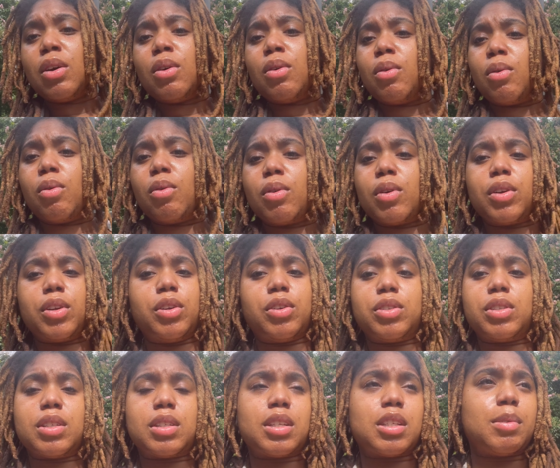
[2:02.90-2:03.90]
or you're
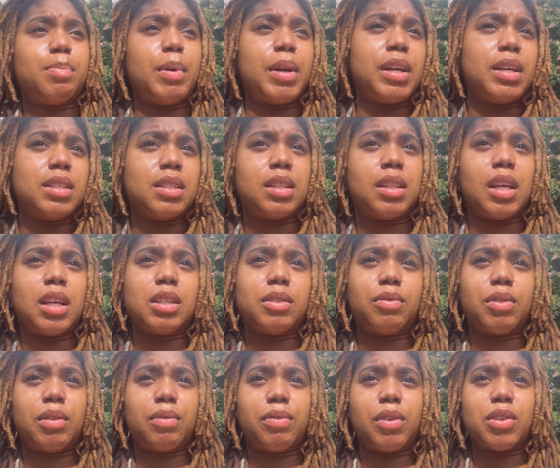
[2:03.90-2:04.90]
just experiencing things
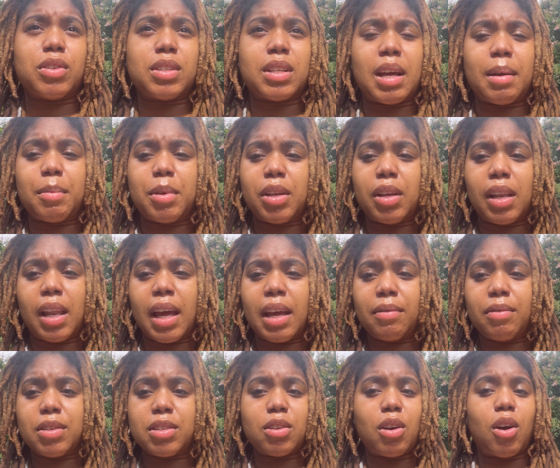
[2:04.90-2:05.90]
for the first time in your
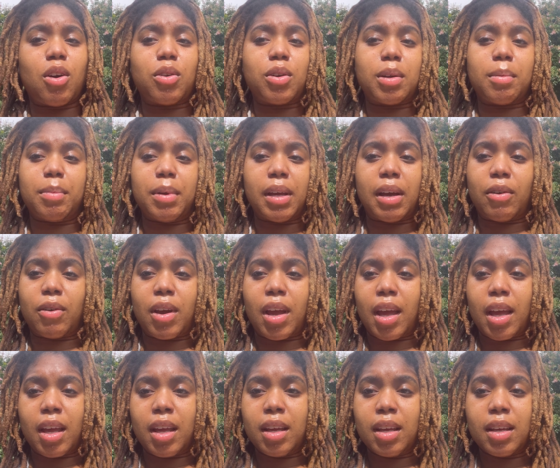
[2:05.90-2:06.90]
life. It's all going to be
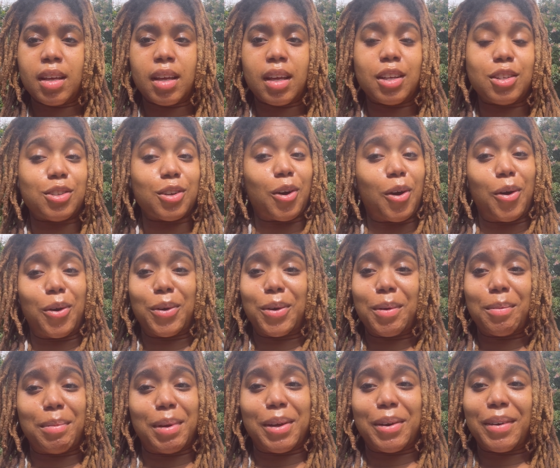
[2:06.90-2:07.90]
okay. It's all
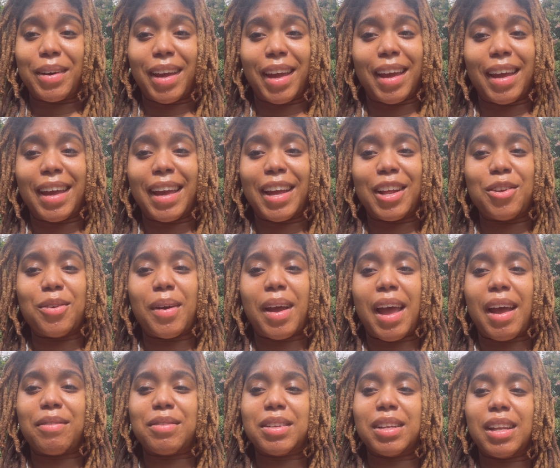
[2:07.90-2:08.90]
going to be okay, and you
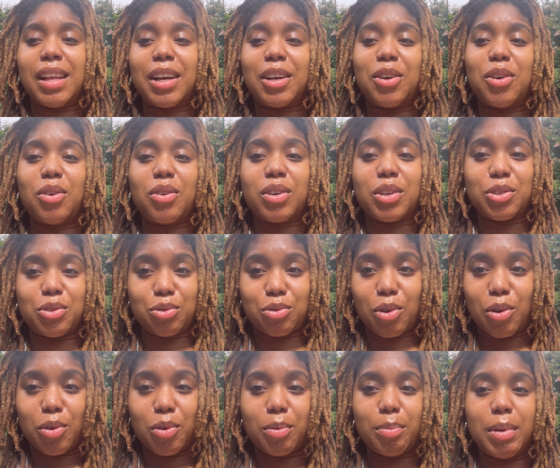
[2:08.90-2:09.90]
have to let go of
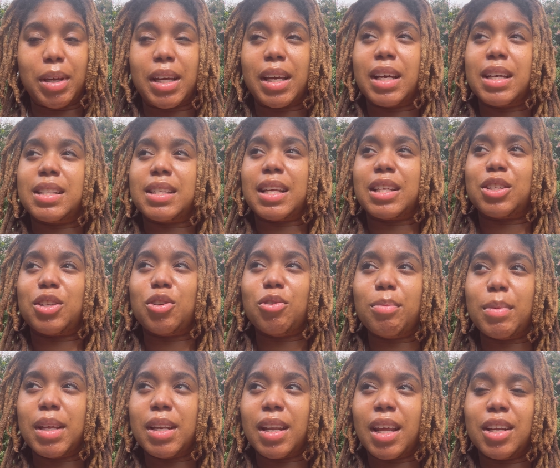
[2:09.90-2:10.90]
control because as
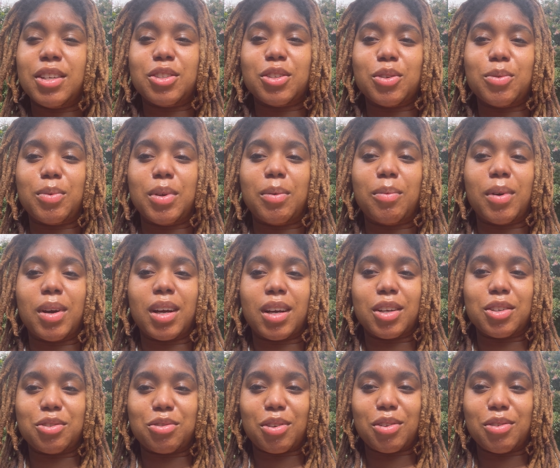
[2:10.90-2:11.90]
human nature, we want
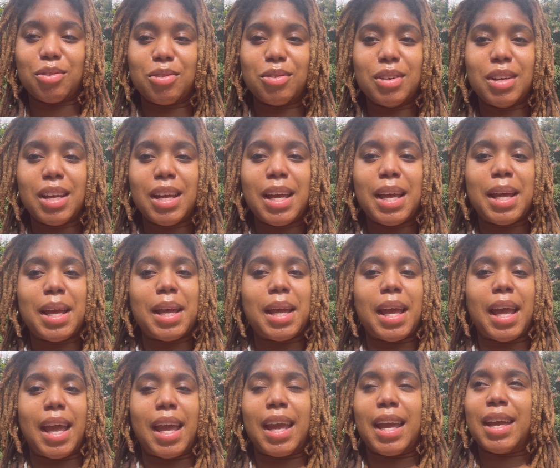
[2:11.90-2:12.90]
control,
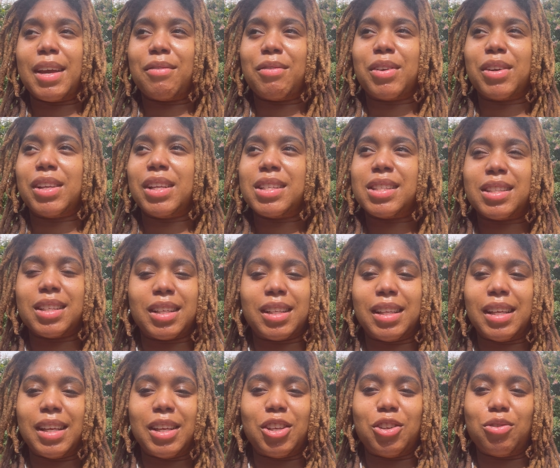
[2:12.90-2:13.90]
and
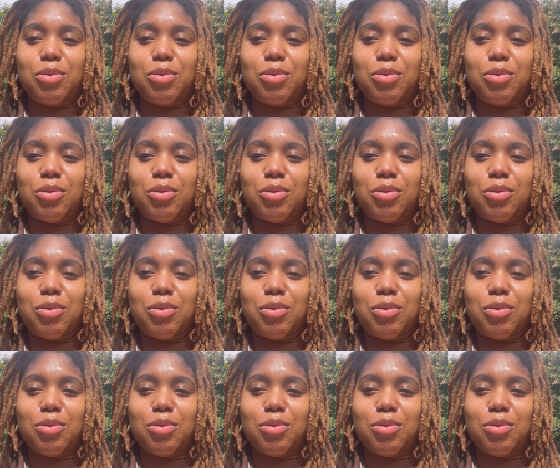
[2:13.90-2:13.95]
realistically,